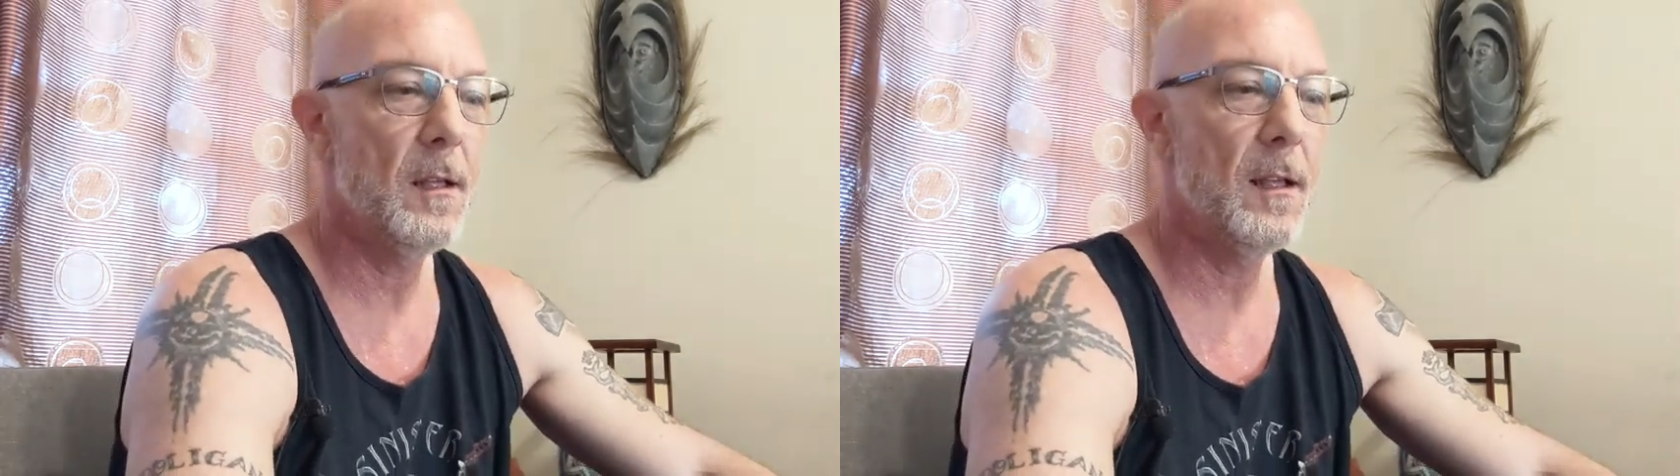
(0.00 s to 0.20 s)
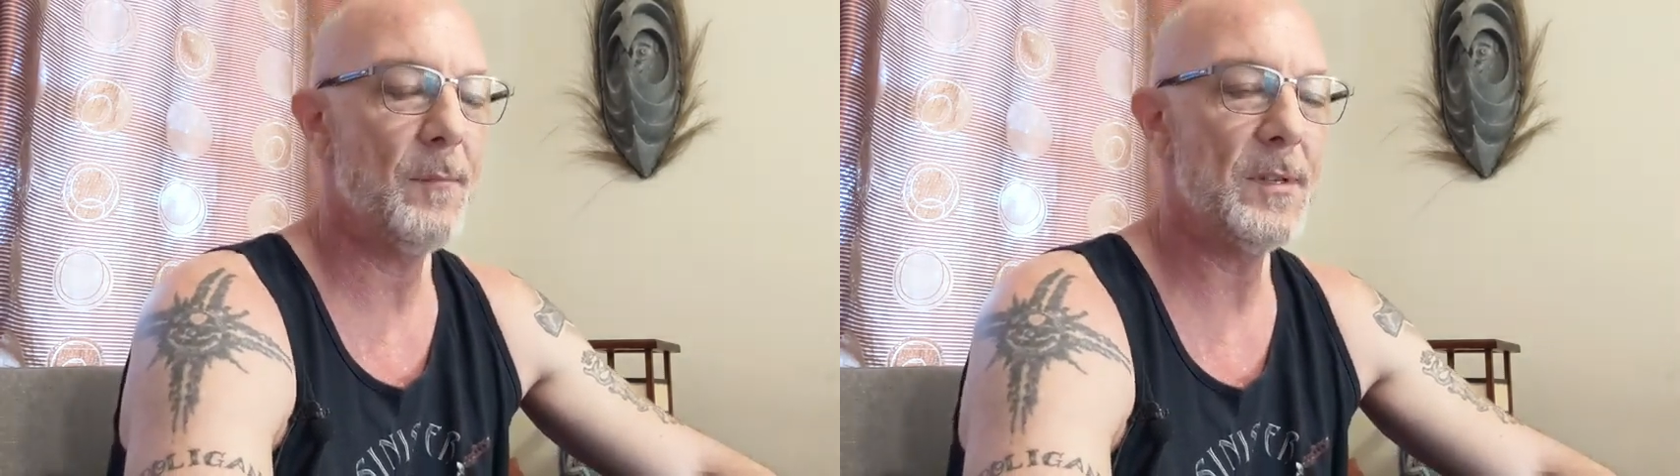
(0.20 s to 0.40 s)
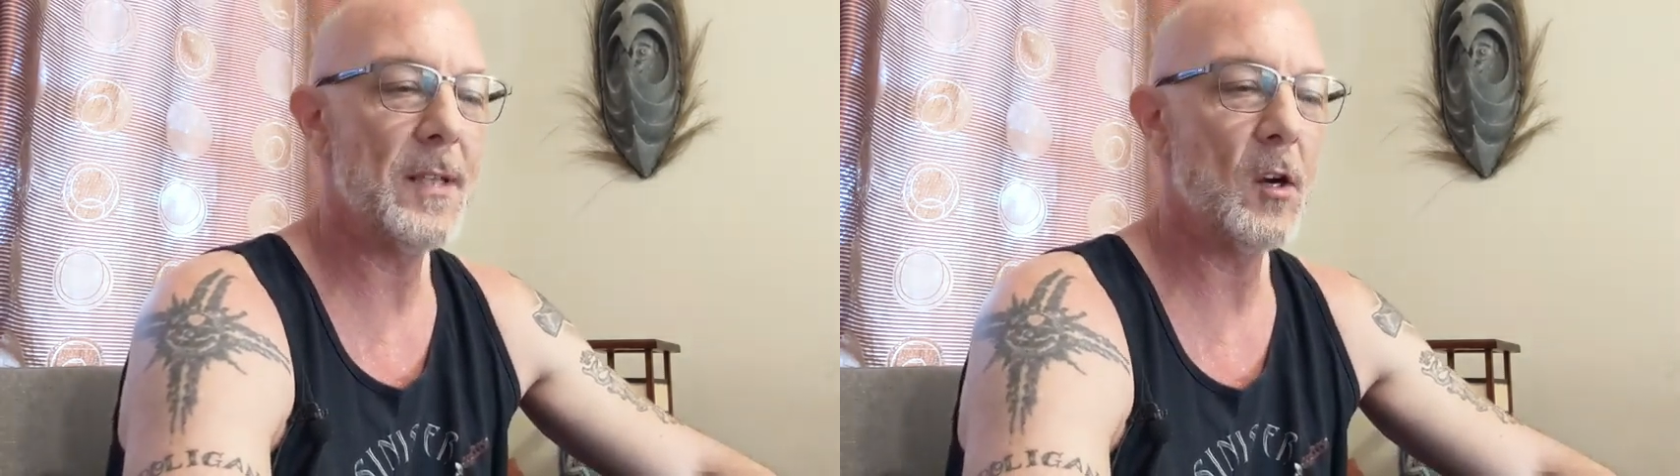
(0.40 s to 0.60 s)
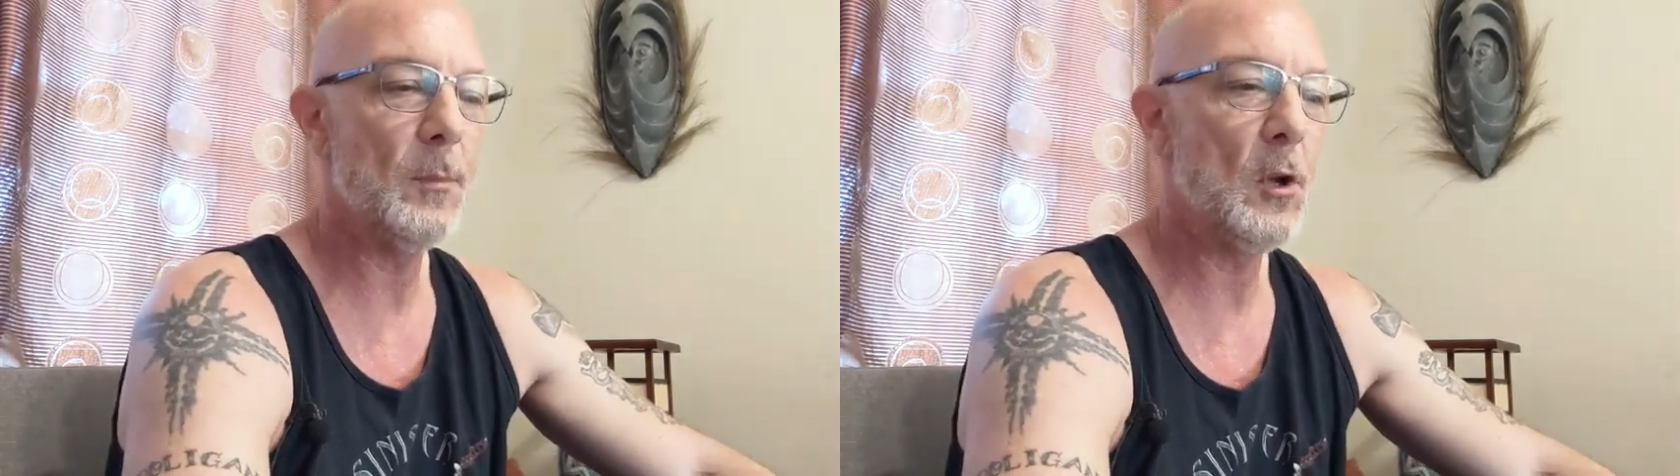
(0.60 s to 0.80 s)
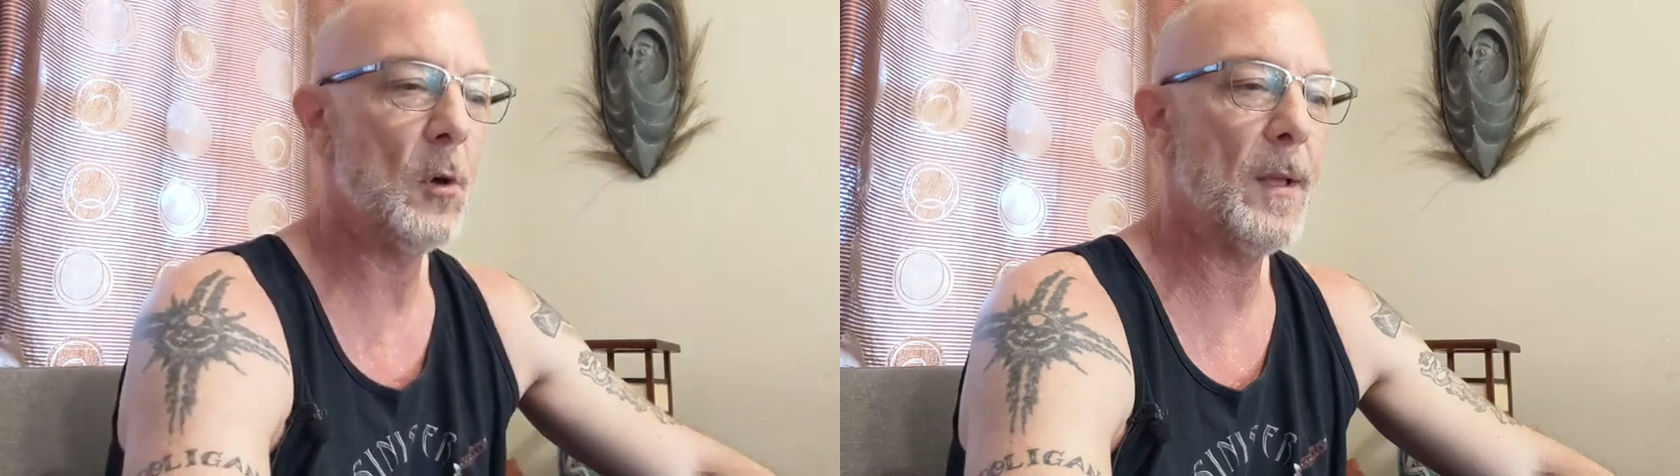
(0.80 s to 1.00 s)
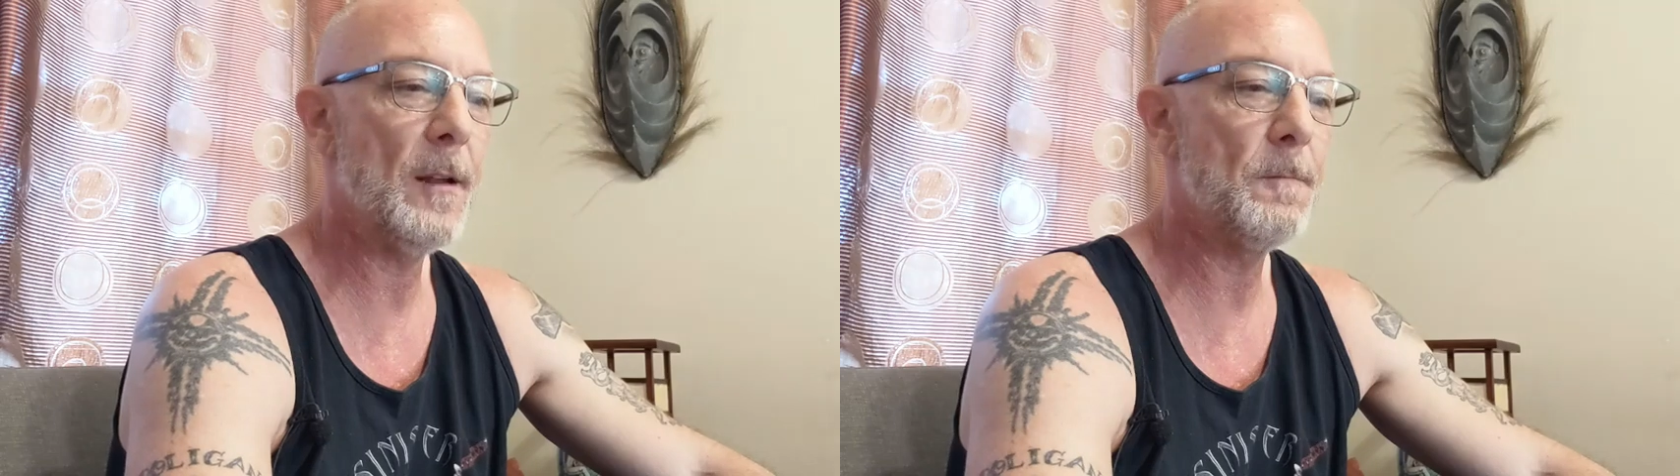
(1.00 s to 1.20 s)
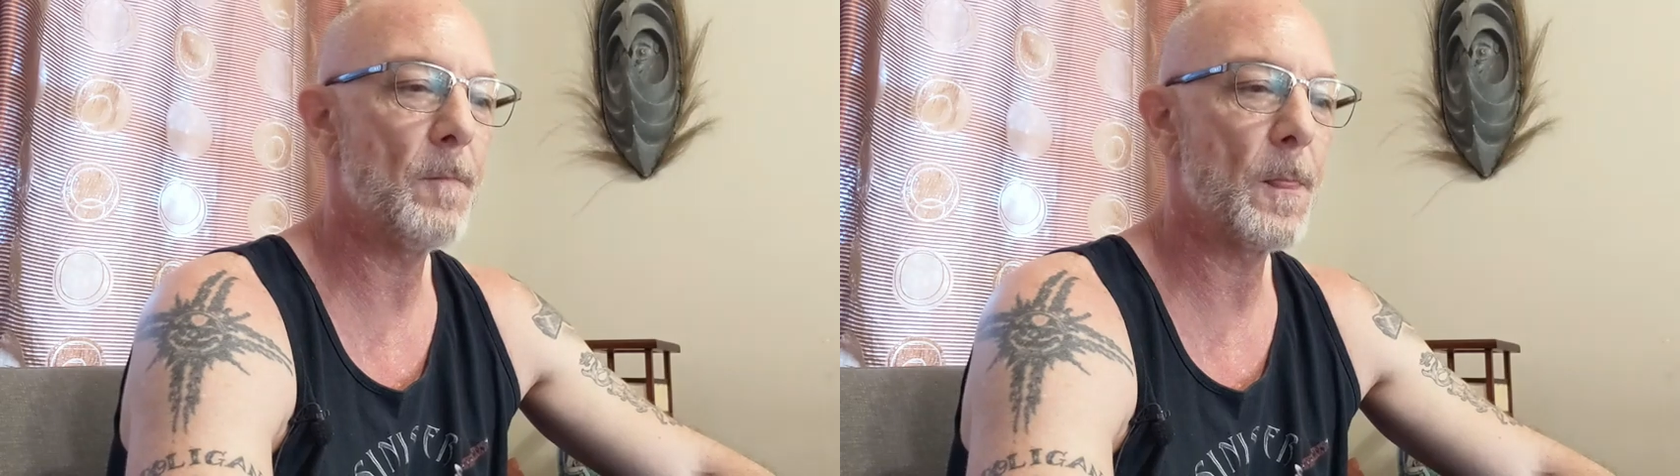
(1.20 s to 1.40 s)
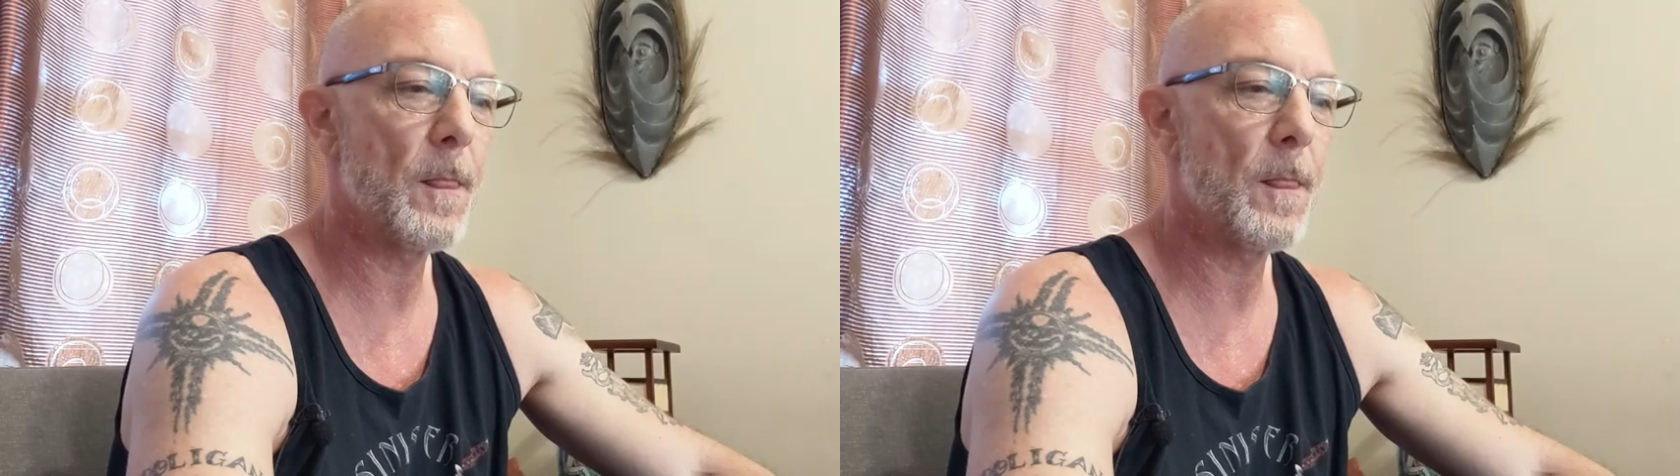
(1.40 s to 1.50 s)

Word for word: I've been telling him, look, man,